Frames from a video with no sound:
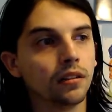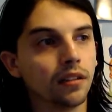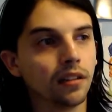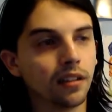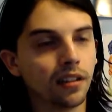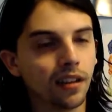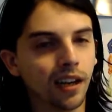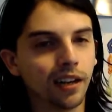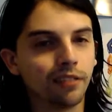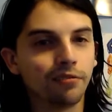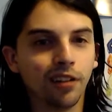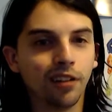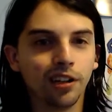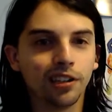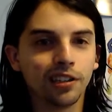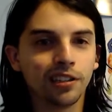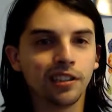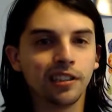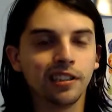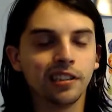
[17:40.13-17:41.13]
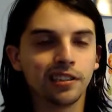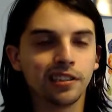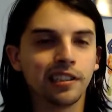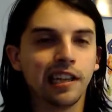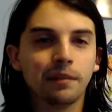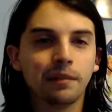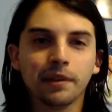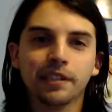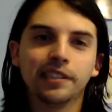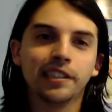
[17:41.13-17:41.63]
ironically, is a
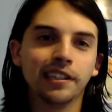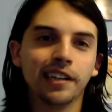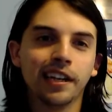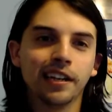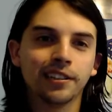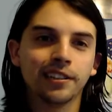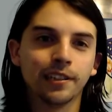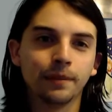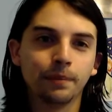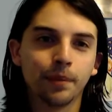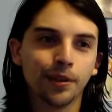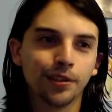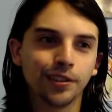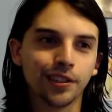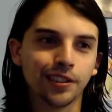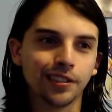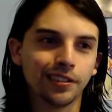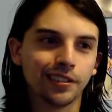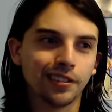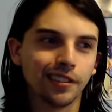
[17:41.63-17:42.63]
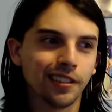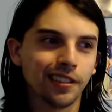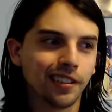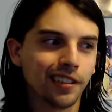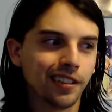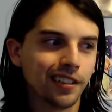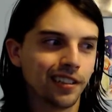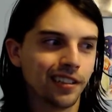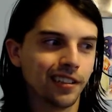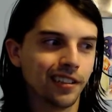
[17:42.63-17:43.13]
game I didn't actually purchase.
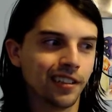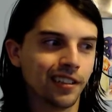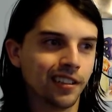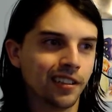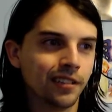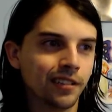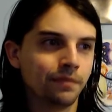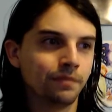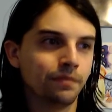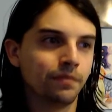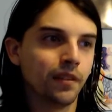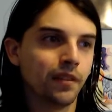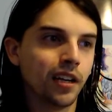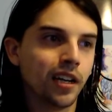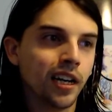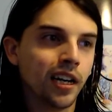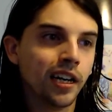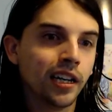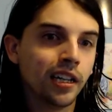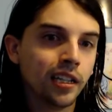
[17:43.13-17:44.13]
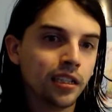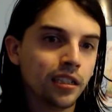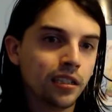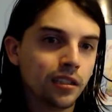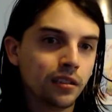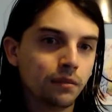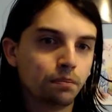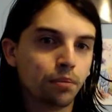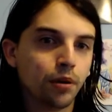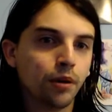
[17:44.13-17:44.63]
I
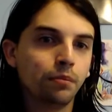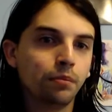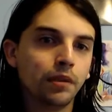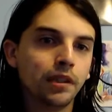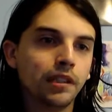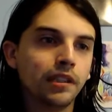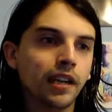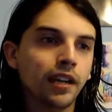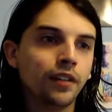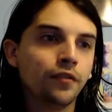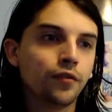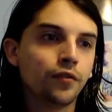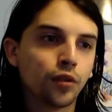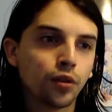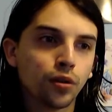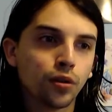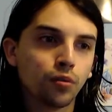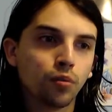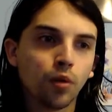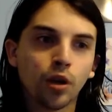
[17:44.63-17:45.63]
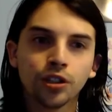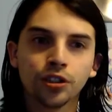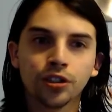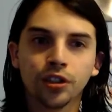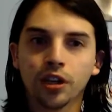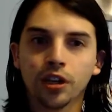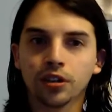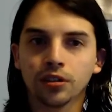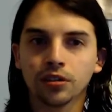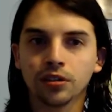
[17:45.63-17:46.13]
put money down for Watch
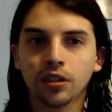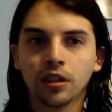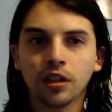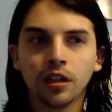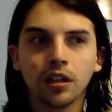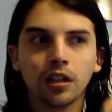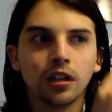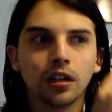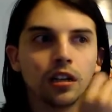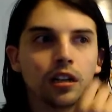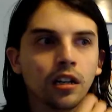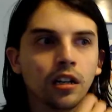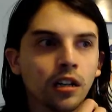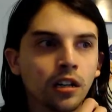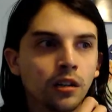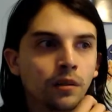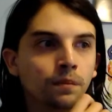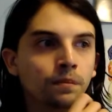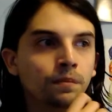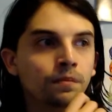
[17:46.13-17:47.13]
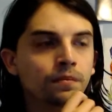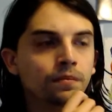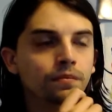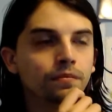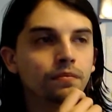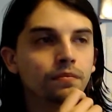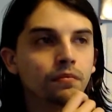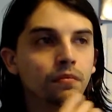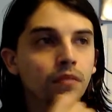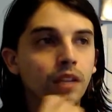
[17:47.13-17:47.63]
Dogs. Um,
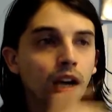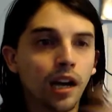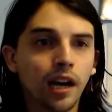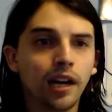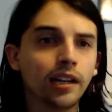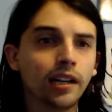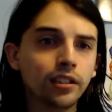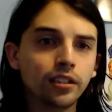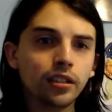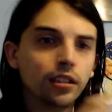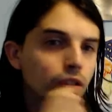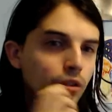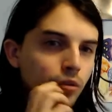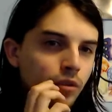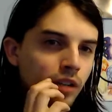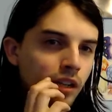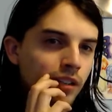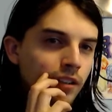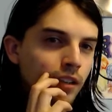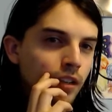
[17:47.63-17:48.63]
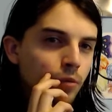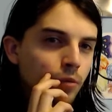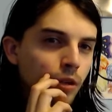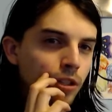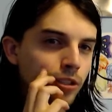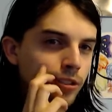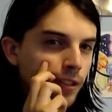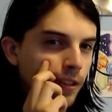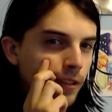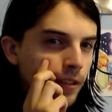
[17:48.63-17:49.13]
I actually do kind of like Watch
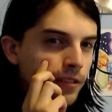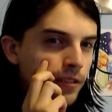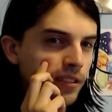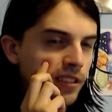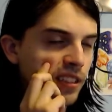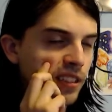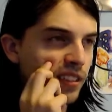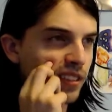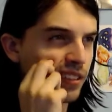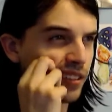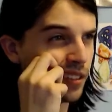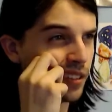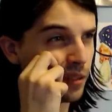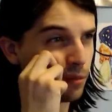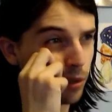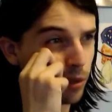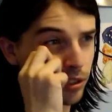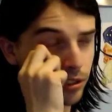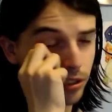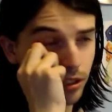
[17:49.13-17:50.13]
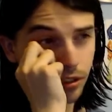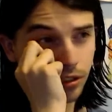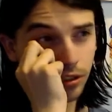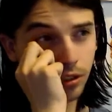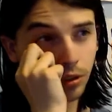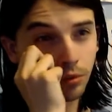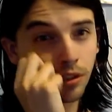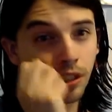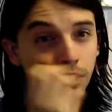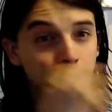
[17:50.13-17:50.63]
Dogs. No, Watch Dogs 2,
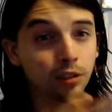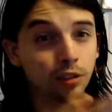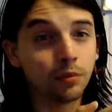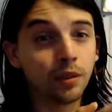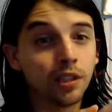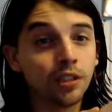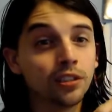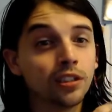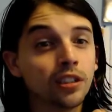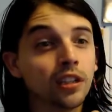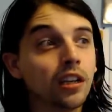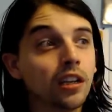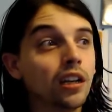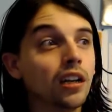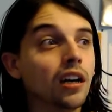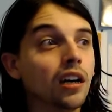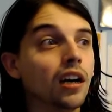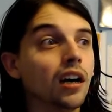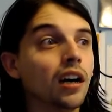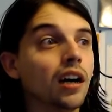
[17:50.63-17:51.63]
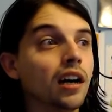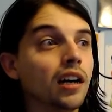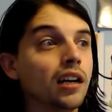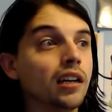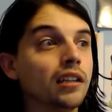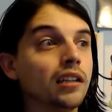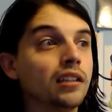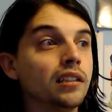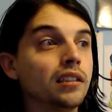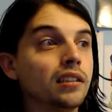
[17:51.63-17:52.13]
not so much.
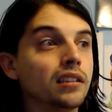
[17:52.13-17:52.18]
I